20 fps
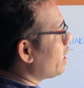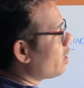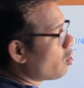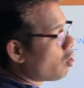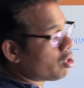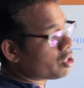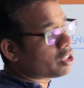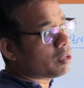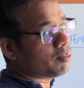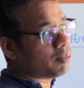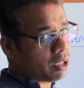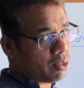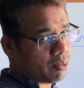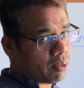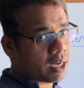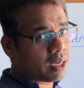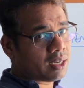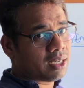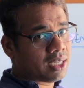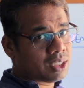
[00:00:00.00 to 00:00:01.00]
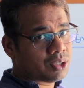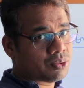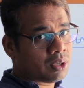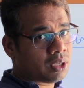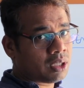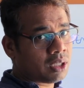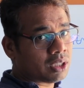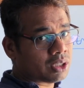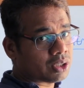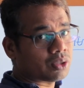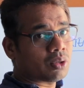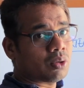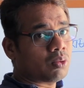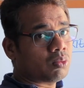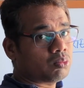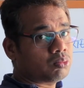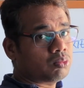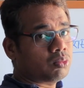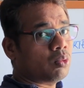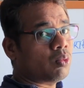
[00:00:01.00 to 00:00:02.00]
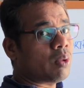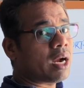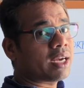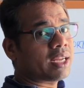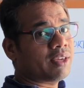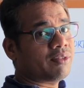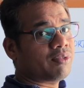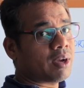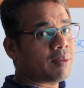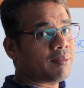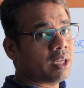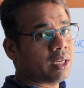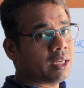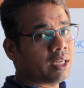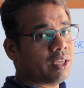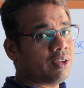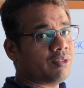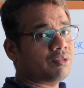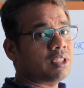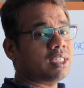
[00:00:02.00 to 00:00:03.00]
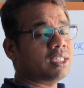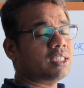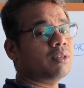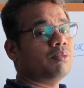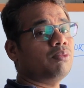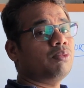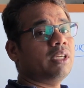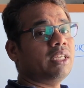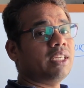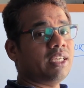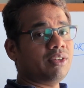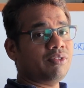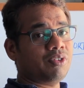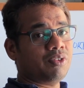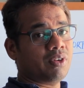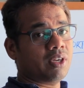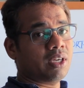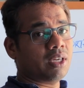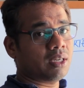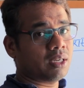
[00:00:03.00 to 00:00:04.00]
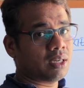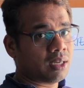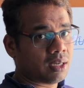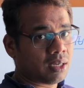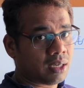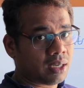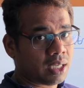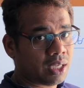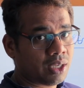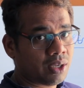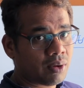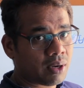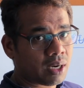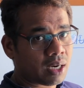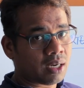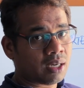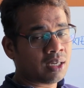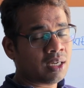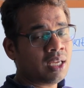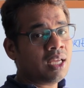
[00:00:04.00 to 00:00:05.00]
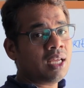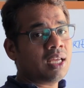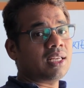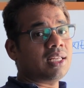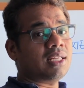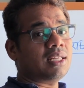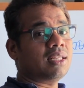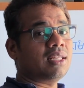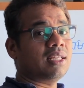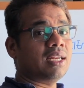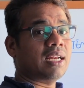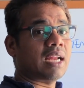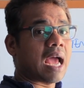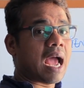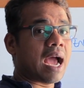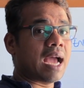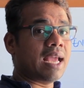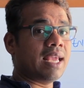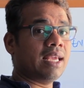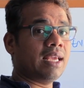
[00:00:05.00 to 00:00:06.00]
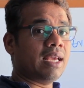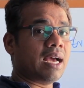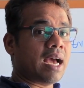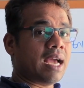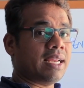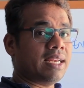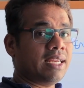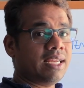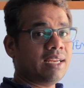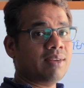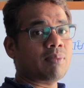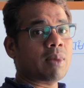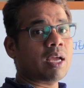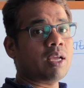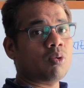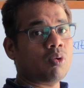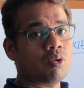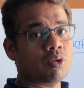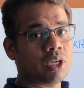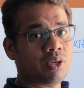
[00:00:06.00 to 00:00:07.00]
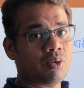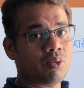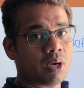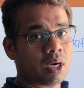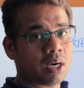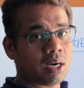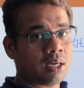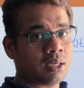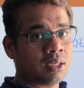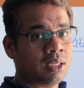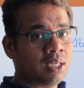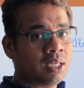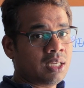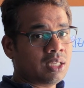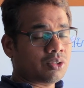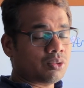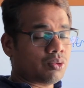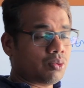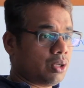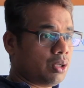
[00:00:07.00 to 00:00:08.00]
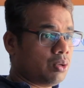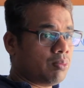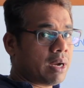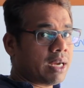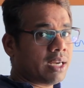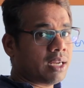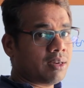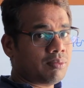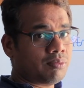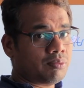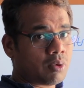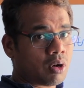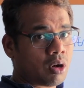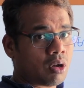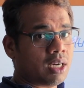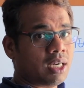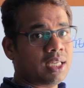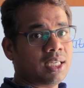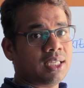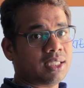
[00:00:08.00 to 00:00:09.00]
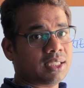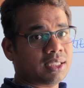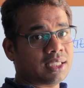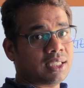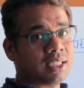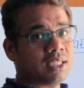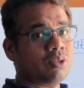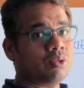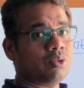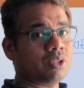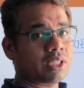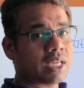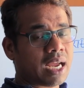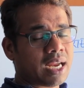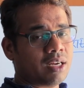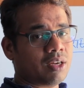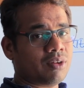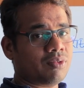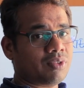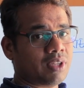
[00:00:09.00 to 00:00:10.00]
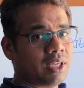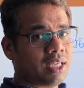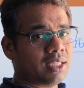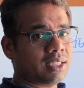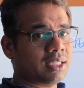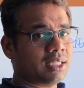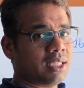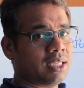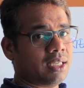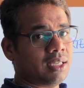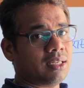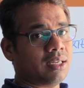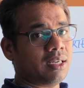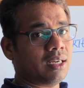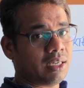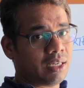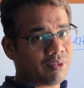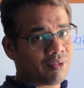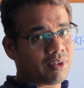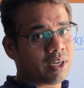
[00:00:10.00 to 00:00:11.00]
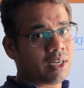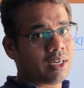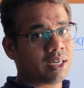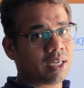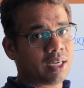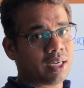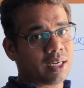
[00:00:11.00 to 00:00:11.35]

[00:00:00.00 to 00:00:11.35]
custom URL as well. So what if system will give you a URL rather than I need my own URL. So you might have already seen those kind of things in different